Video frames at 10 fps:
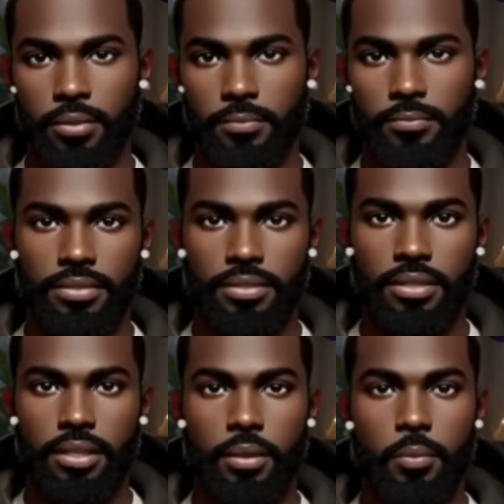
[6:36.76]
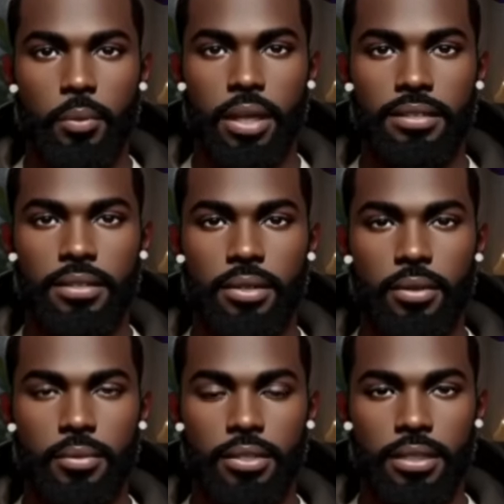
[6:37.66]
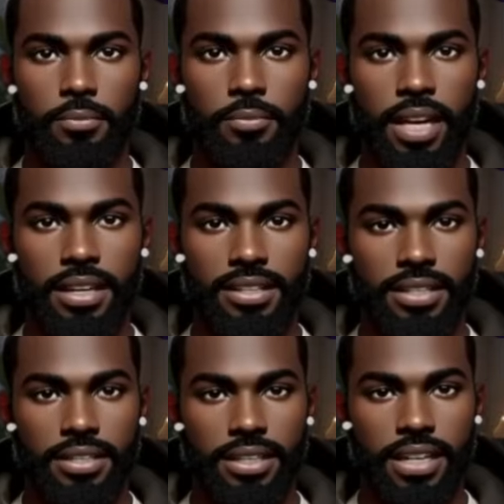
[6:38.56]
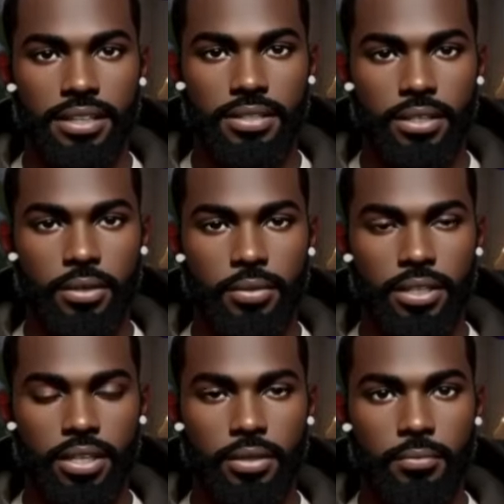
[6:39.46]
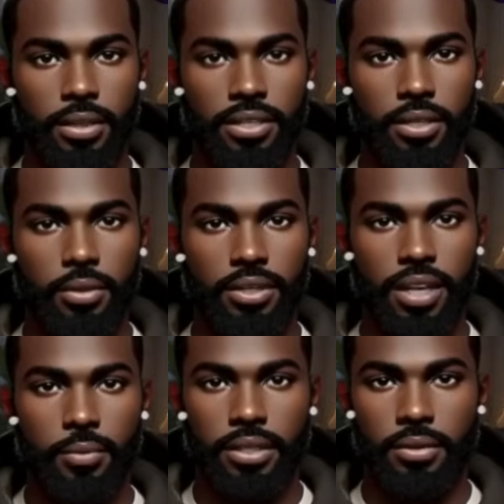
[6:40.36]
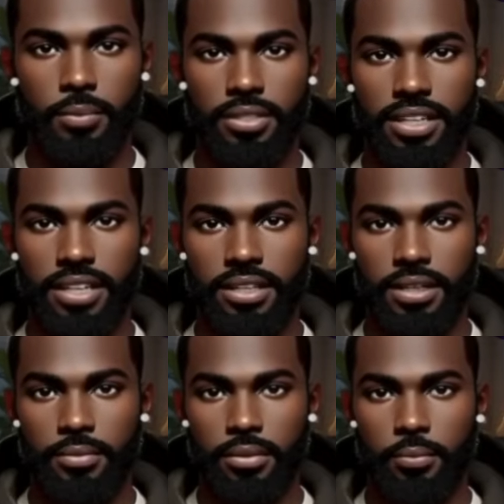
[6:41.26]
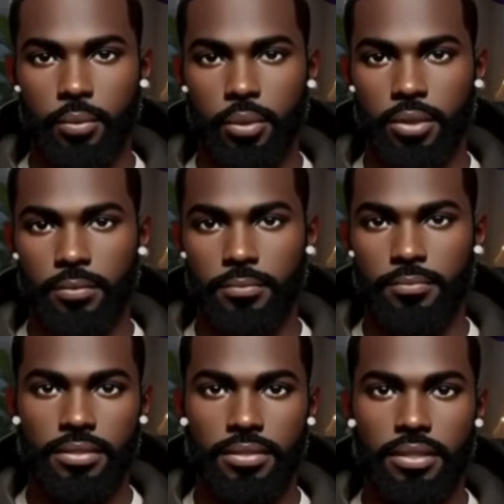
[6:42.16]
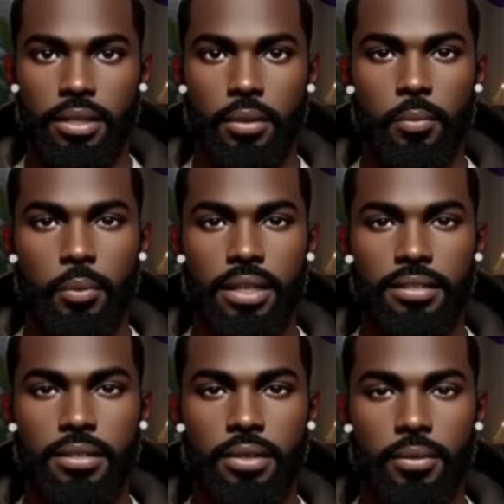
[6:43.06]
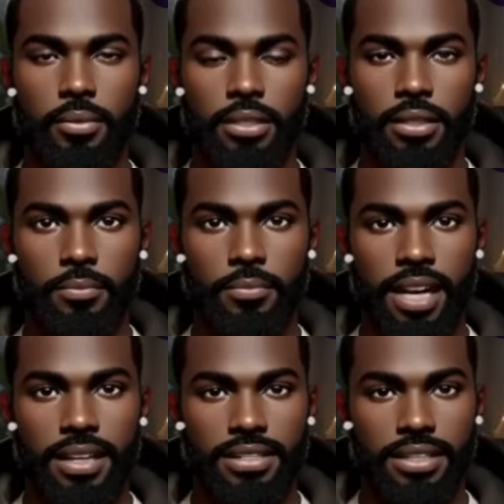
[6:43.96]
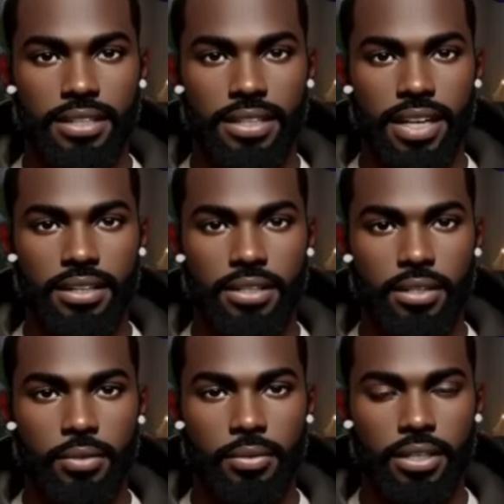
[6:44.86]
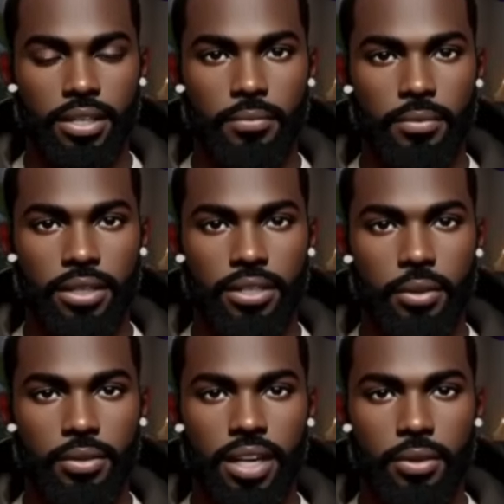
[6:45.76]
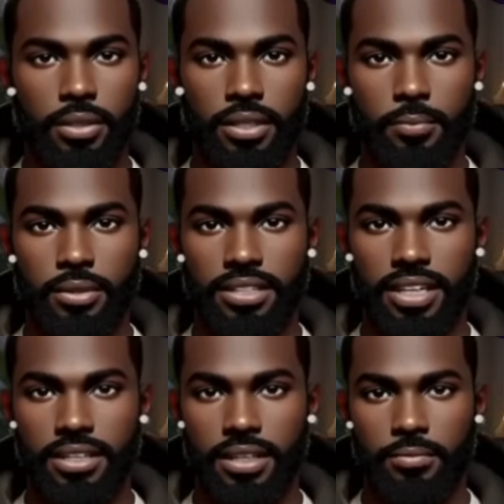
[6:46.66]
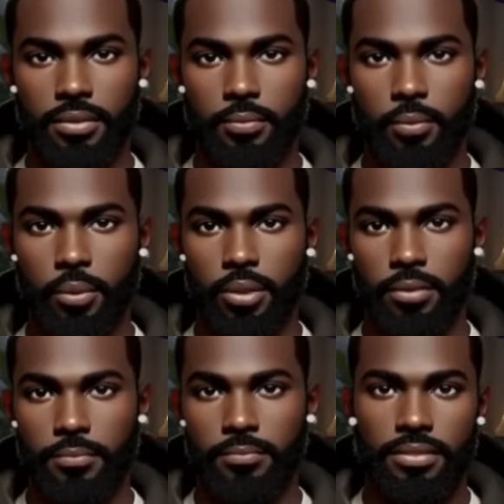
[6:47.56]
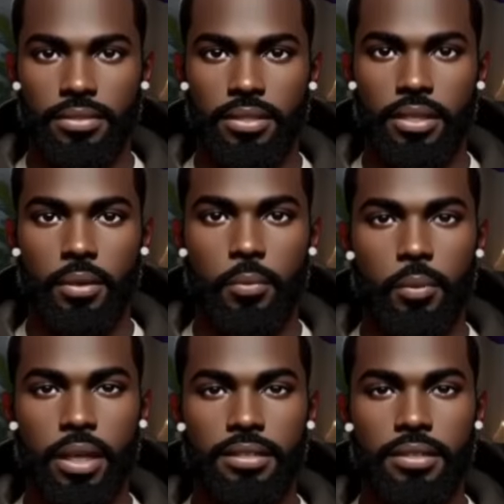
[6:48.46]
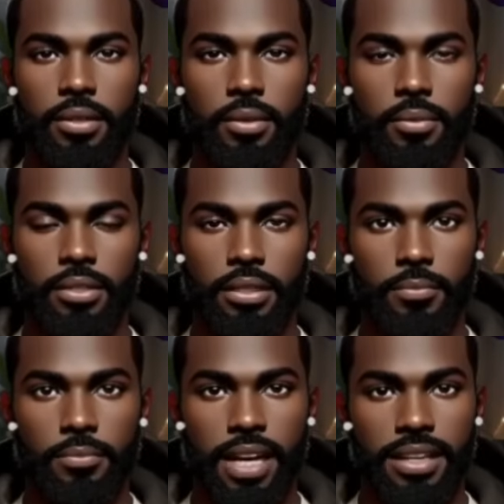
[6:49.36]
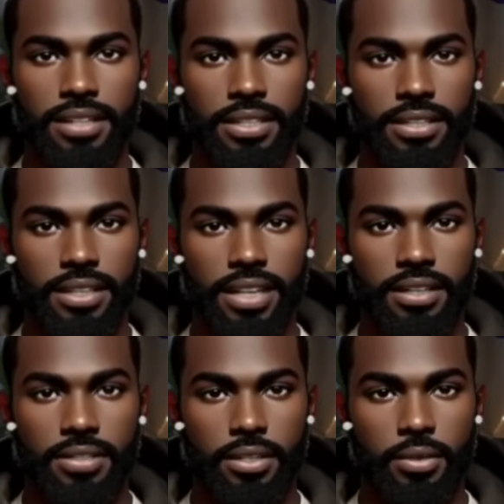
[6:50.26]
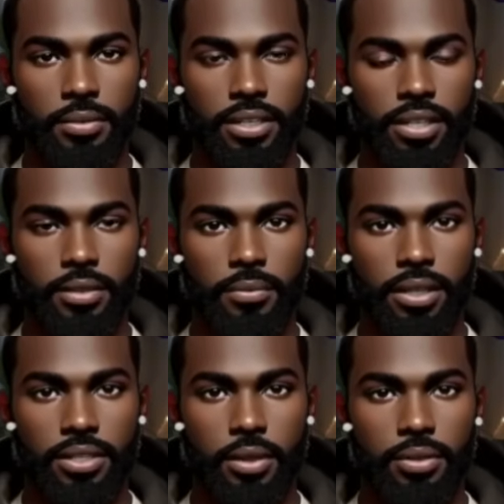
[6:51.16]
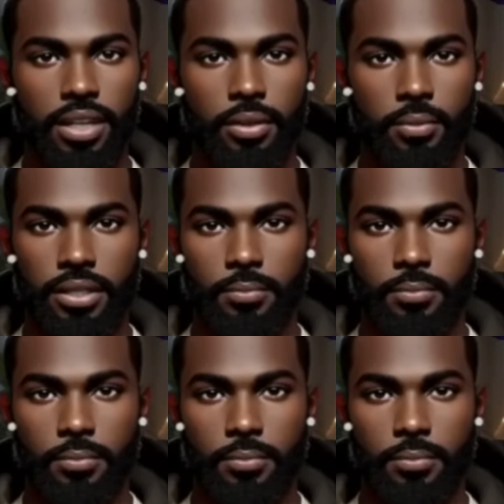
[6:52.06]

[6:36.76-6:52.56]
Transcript: I've seen it so many times. And for some reason, I think that I remember, maybe I'm tripping, maybe I'm not. Y'all let me know in the comments. I kind of remember something happening where he was somewhere with Denise and he was squeezing her hand or something. Am I tripping?